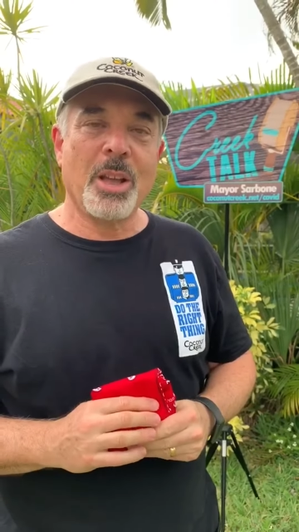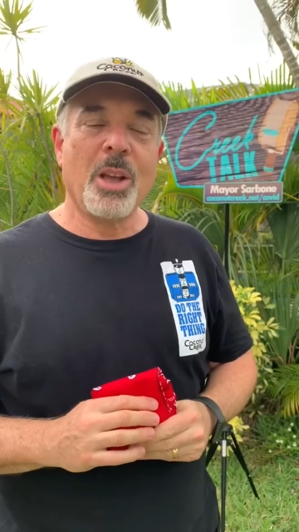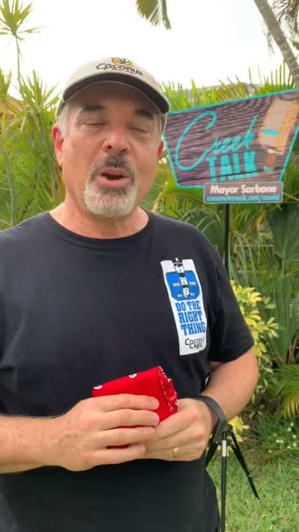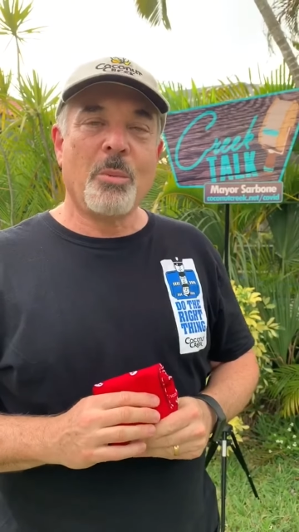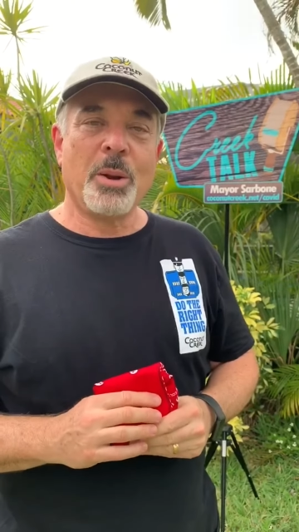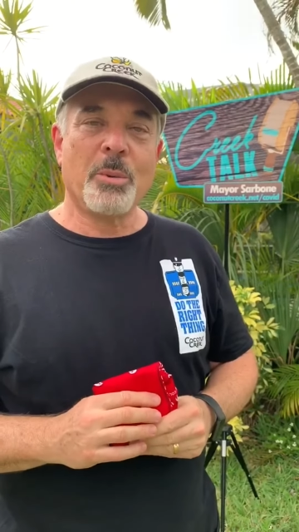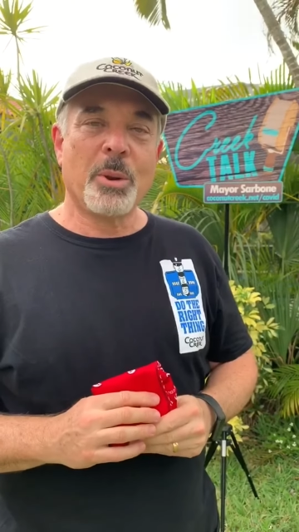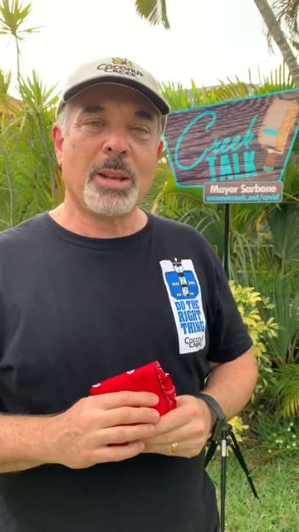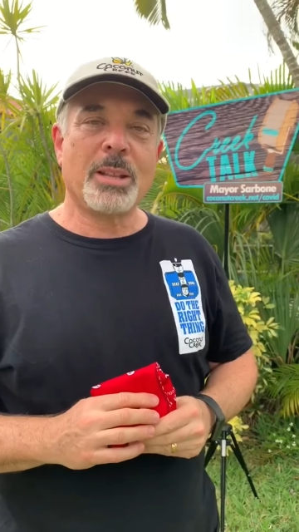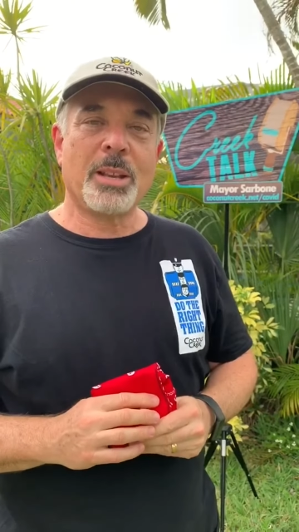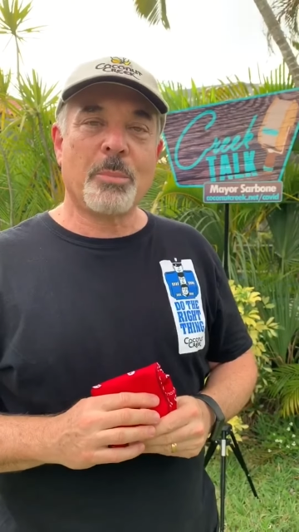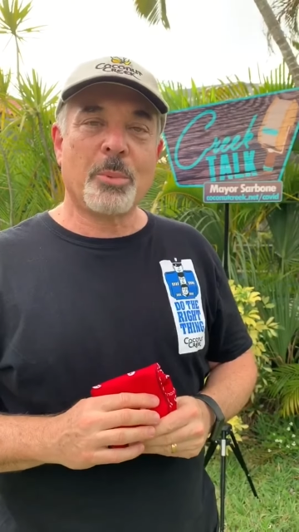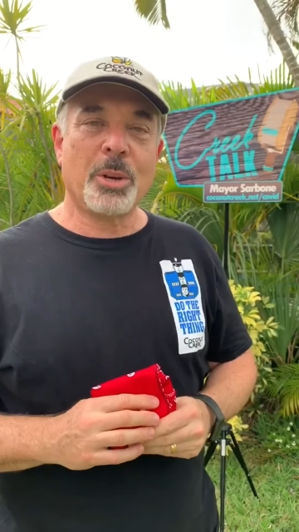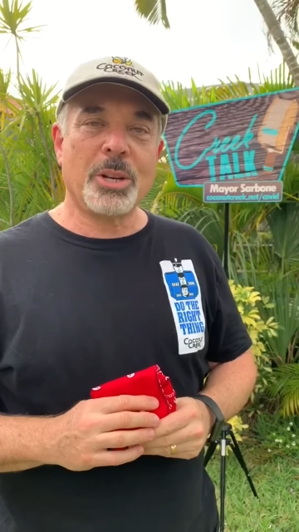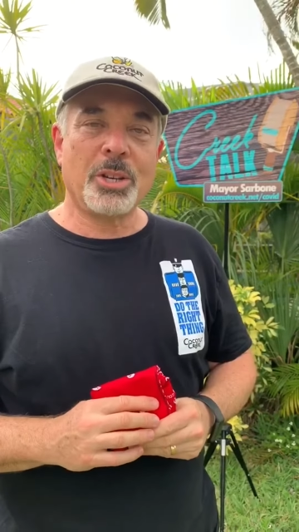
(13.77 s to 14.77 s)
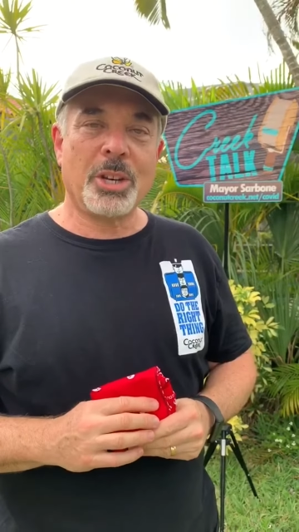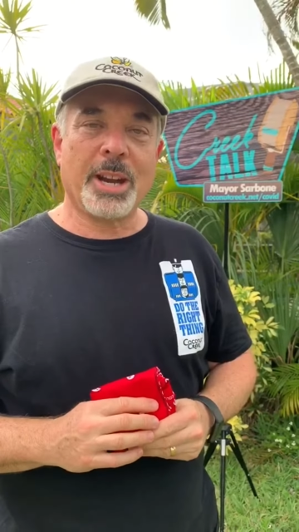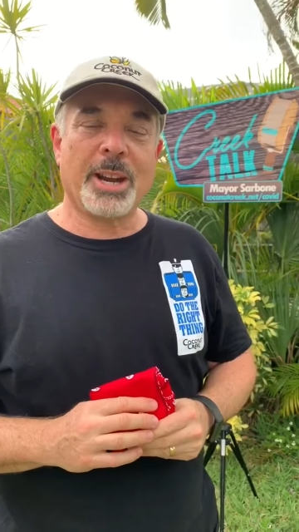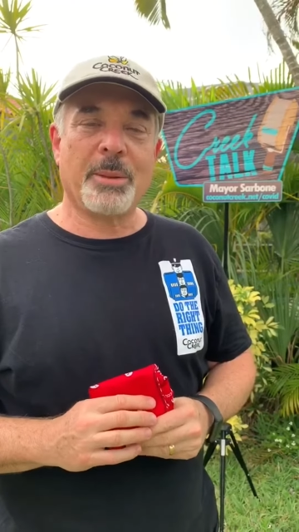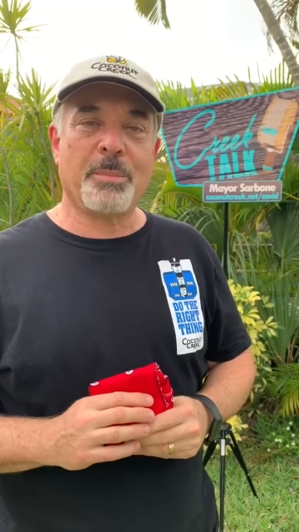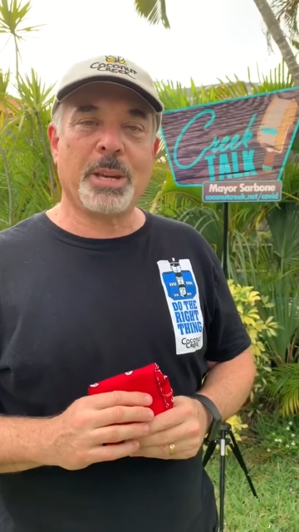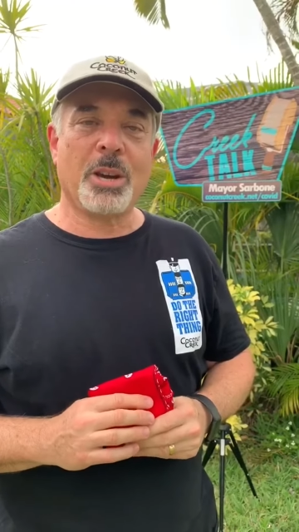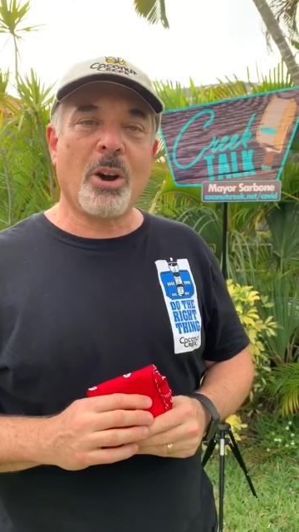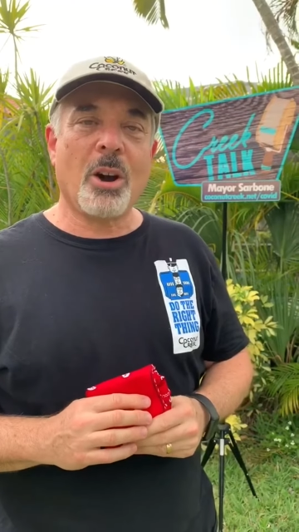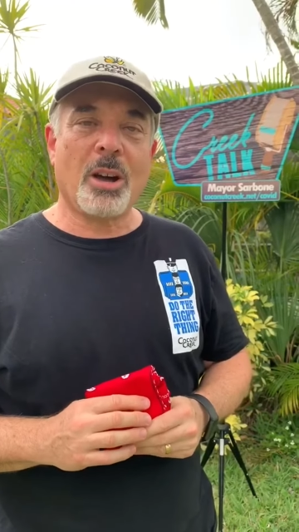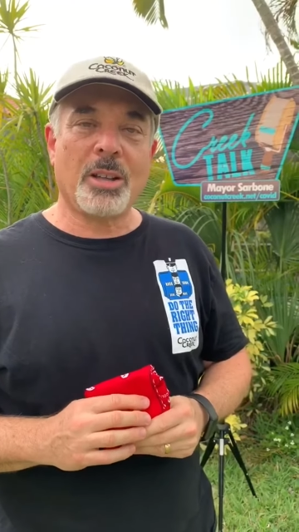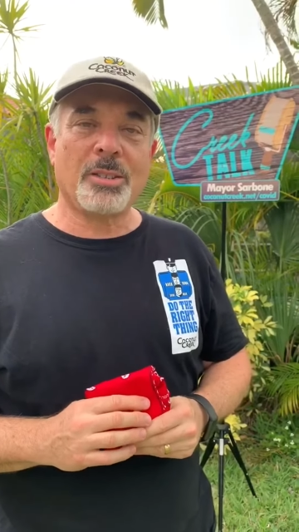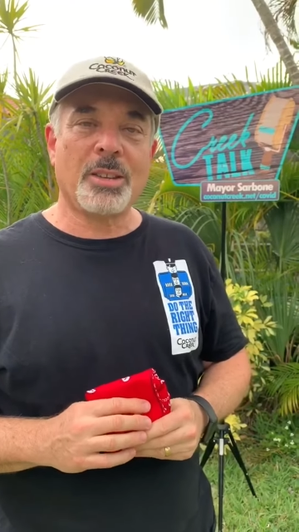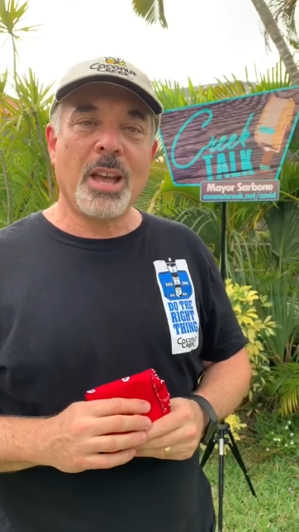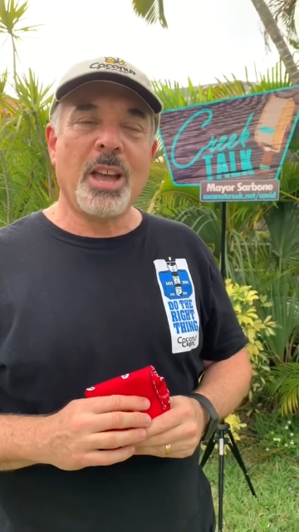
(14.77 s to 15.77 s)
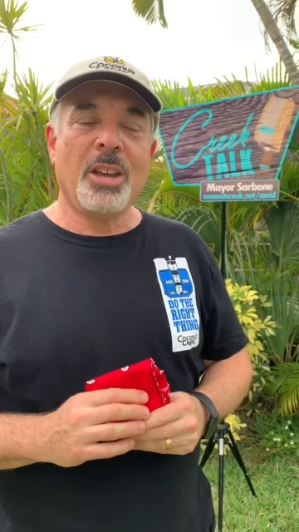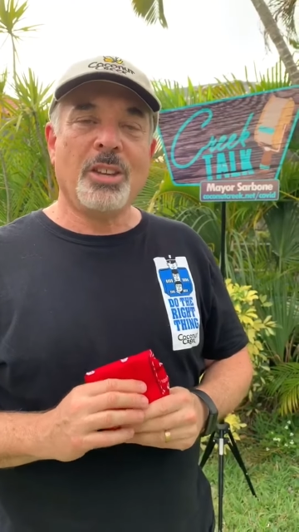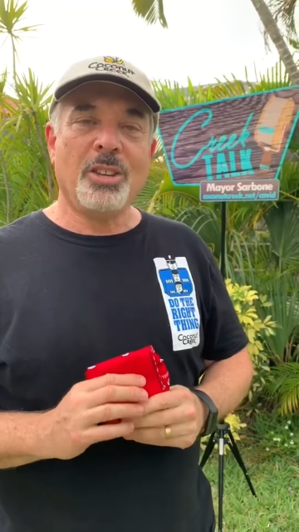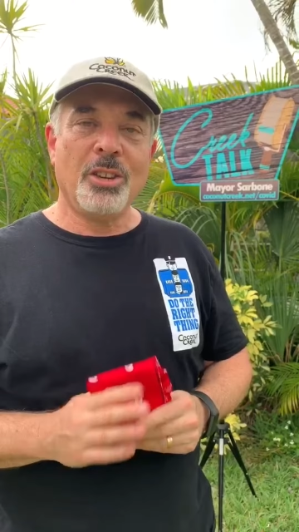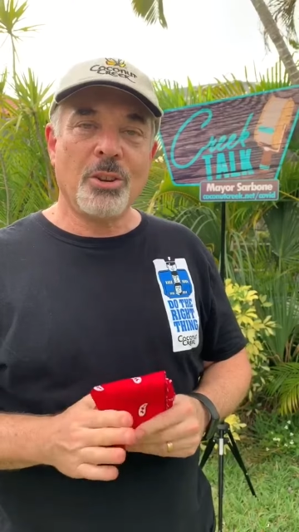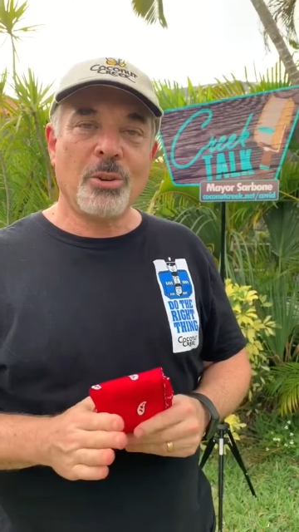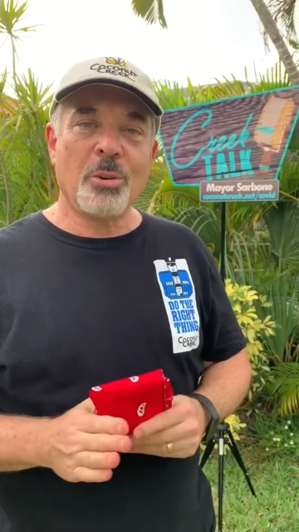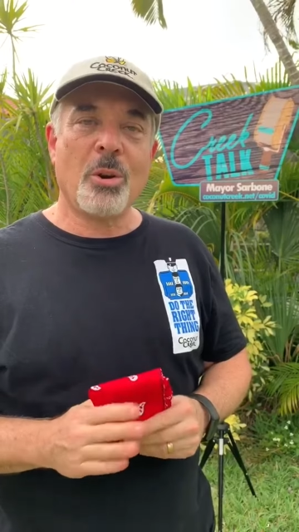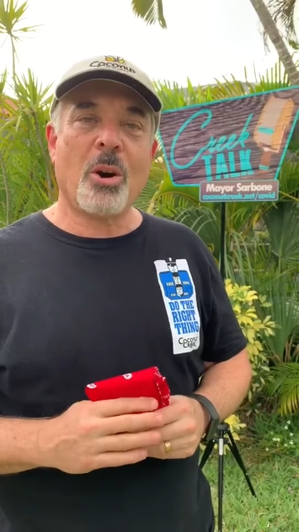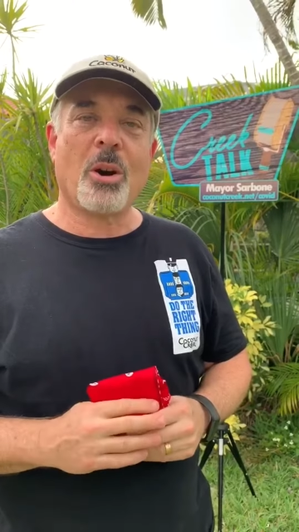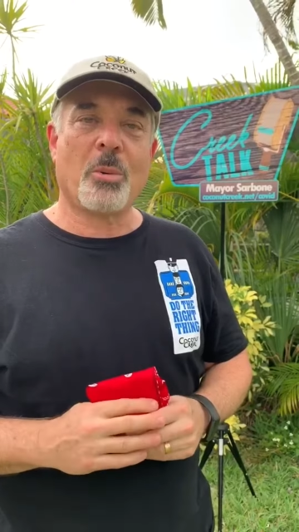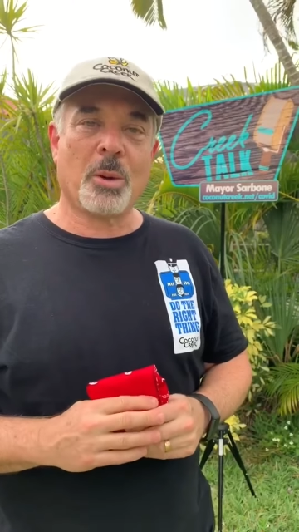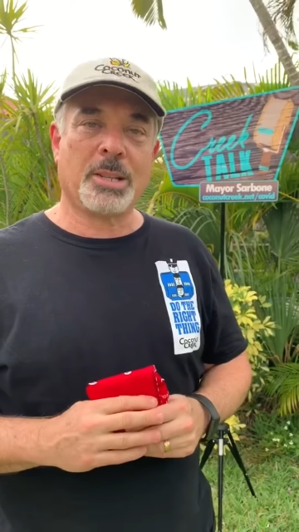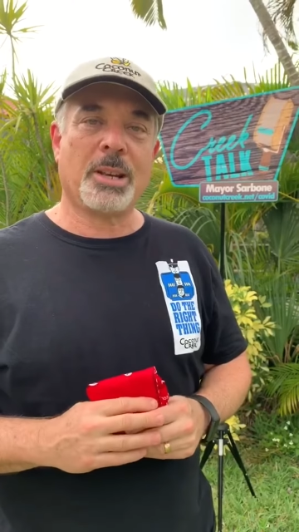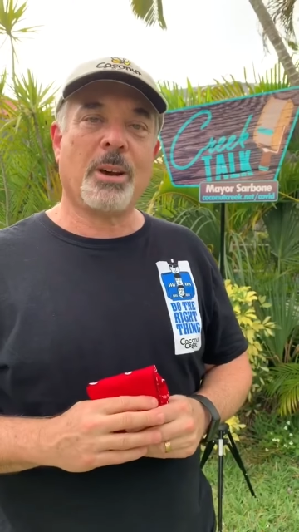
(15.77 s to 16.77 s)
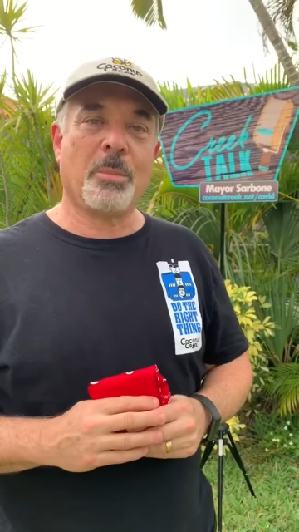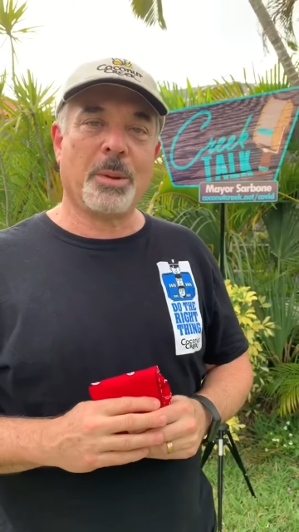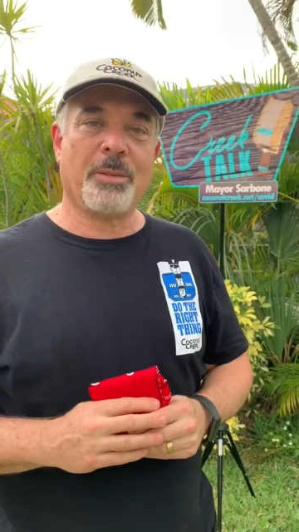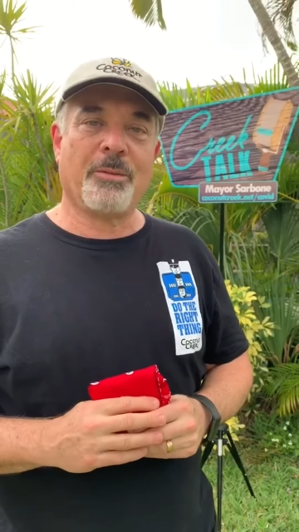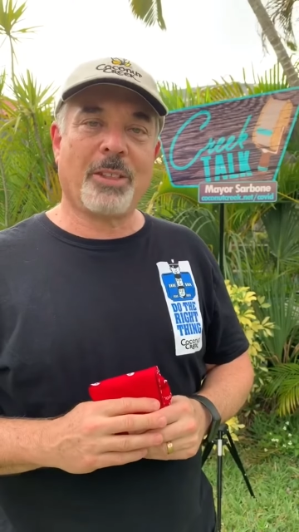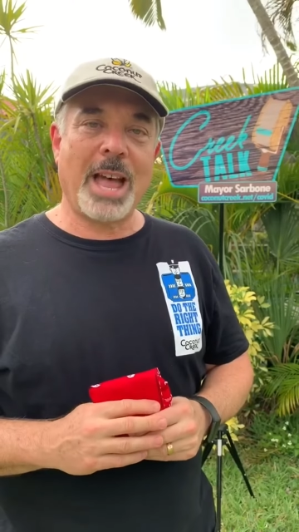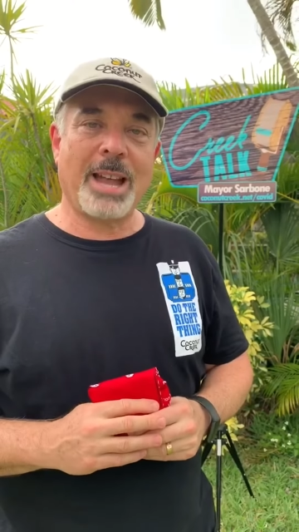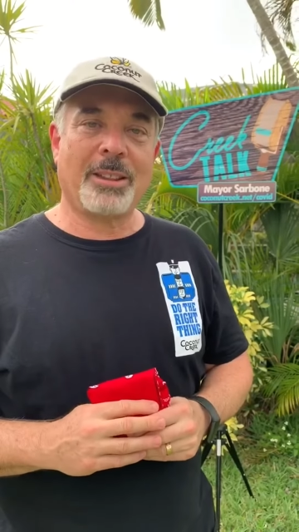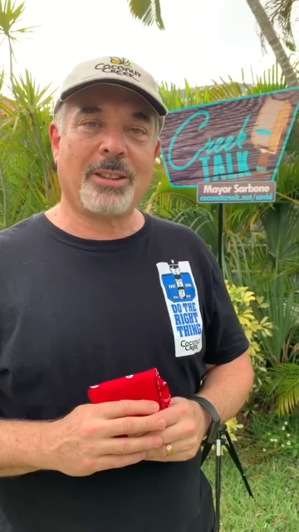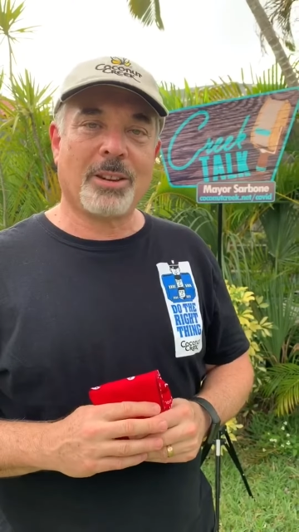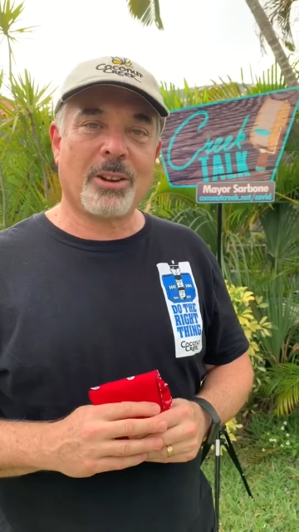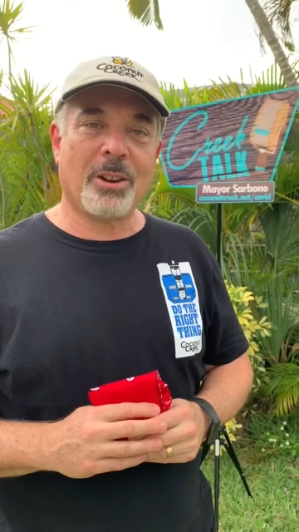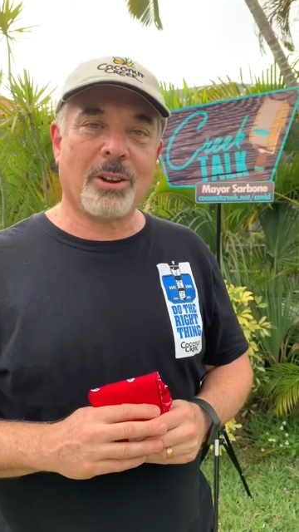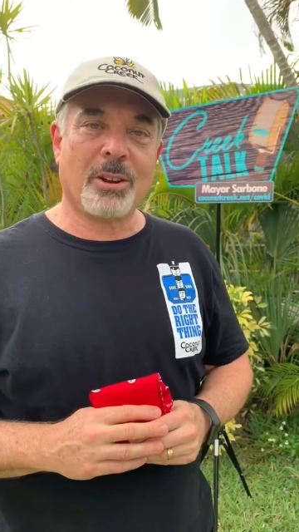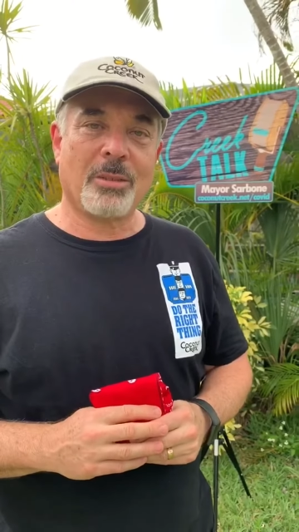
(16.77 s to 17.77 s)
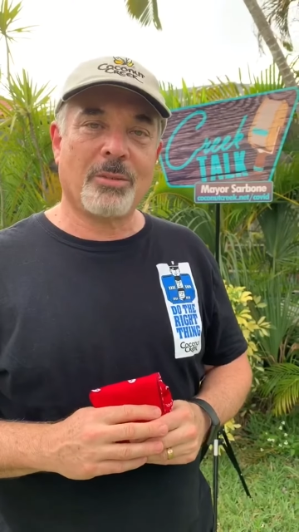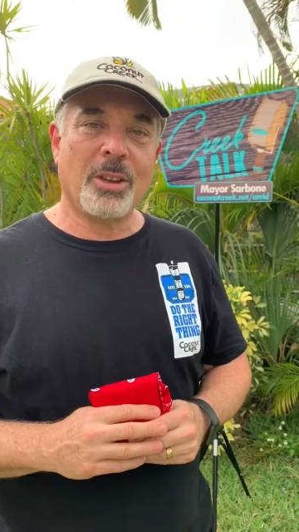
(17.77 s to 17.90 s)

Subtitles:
We really appreciate it because you are what's helping flatten the curve.